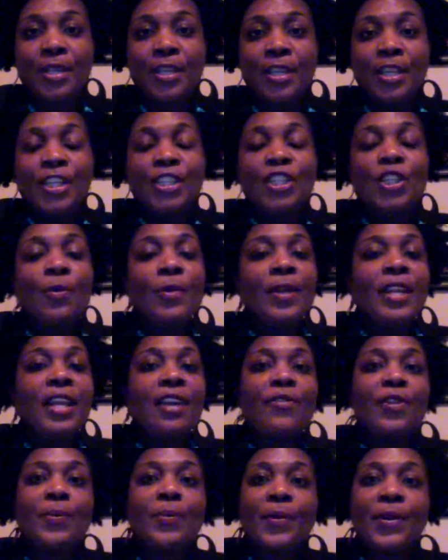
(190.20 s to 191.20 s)
So
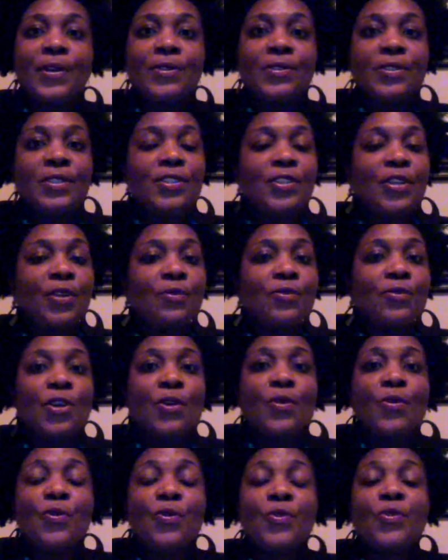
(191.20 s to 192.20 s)
whenever a person don't
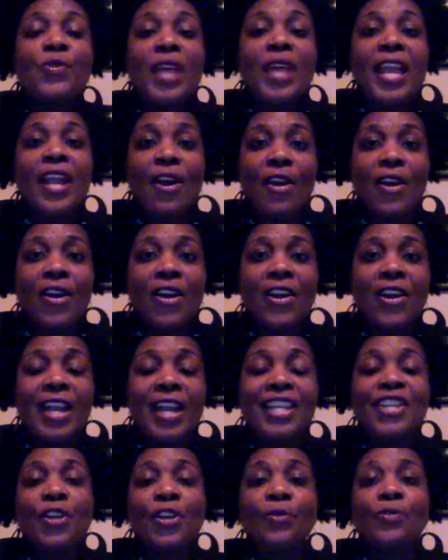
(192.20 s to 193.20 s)
know who they are
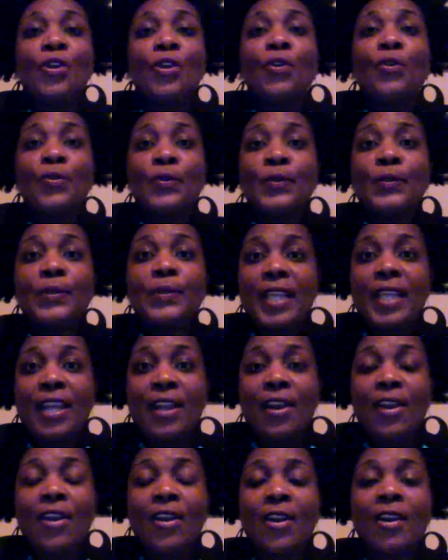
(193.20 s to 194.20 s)
and don't know whose they
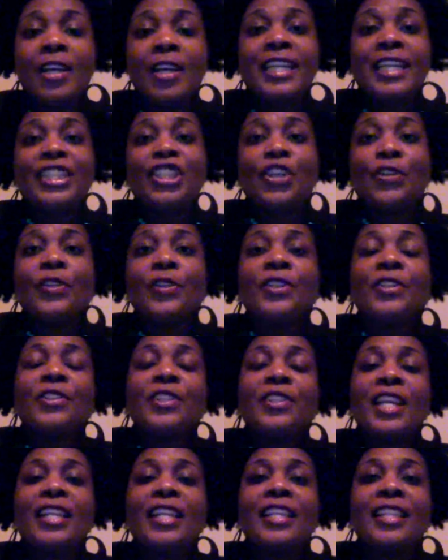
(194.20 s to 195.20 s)
are, don't
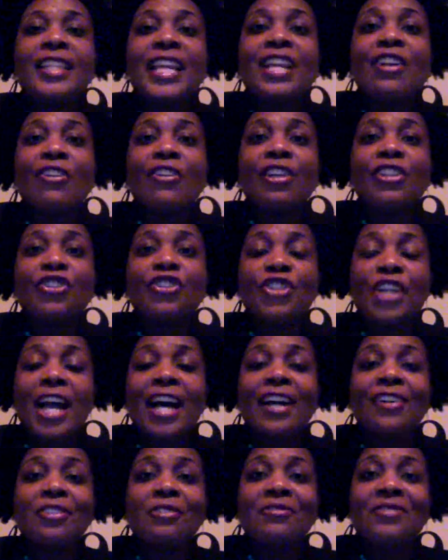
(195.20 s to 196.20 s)
understand that they are a
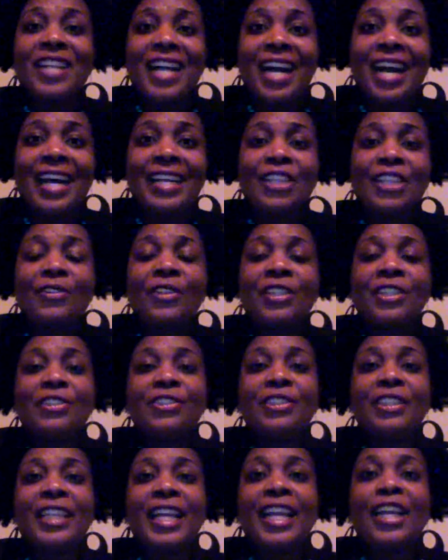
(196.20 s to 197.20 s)
child of God, don't
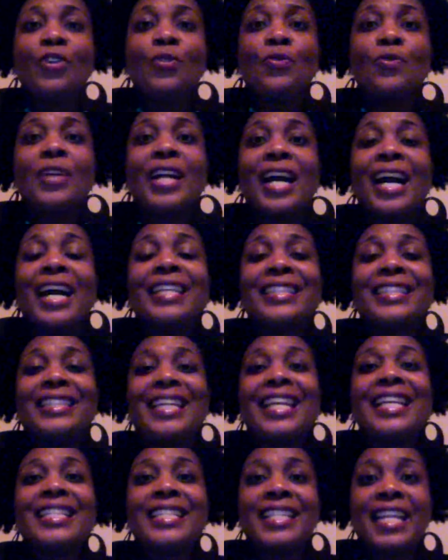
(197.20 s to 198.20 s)
understand who God
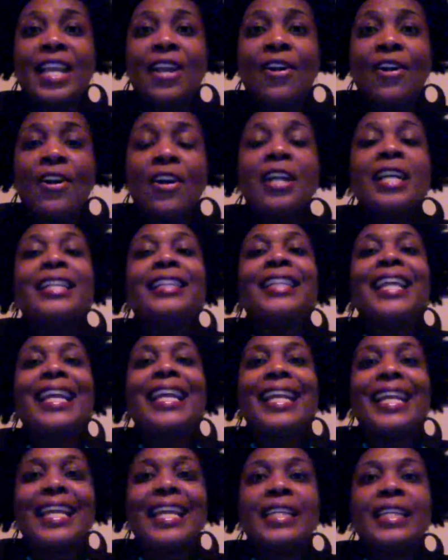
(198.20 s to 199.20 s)
says they are,
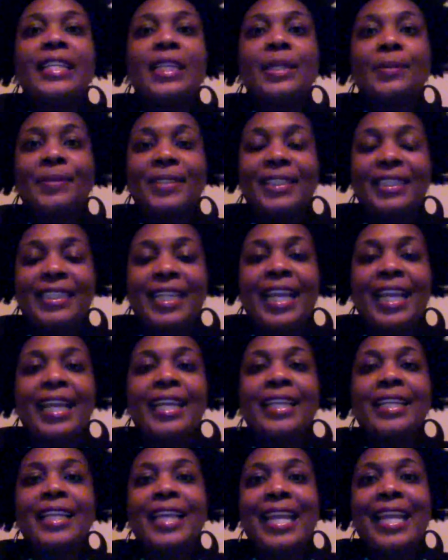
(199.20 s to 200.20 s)
they end up
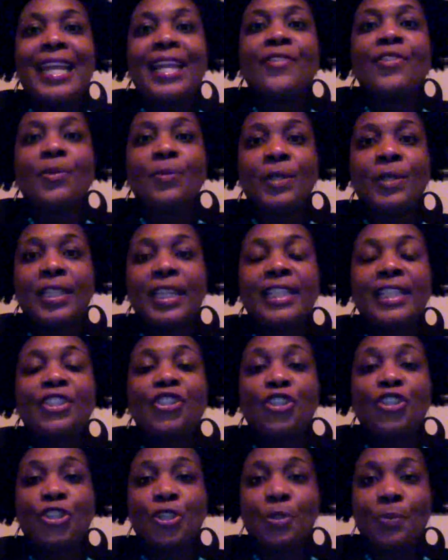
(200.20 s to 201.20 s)
staying in the
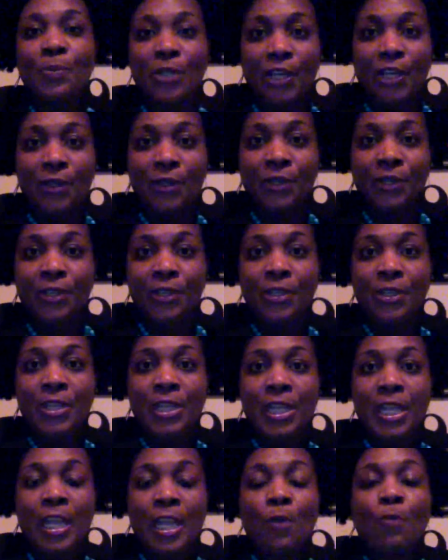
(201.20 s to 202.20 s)
relationship longer,
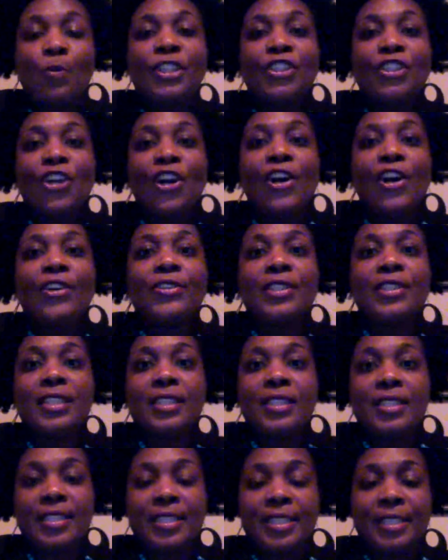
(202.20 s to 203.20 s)
which
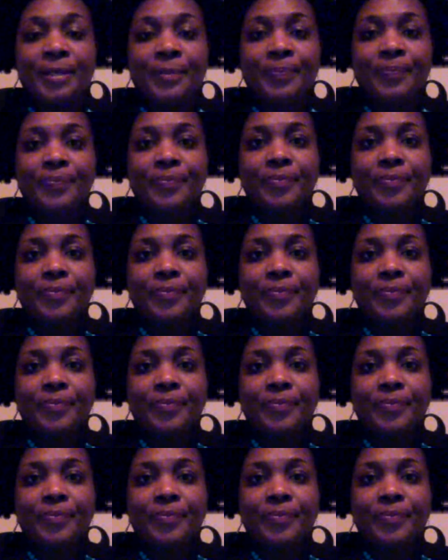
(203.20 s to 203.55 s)
causes them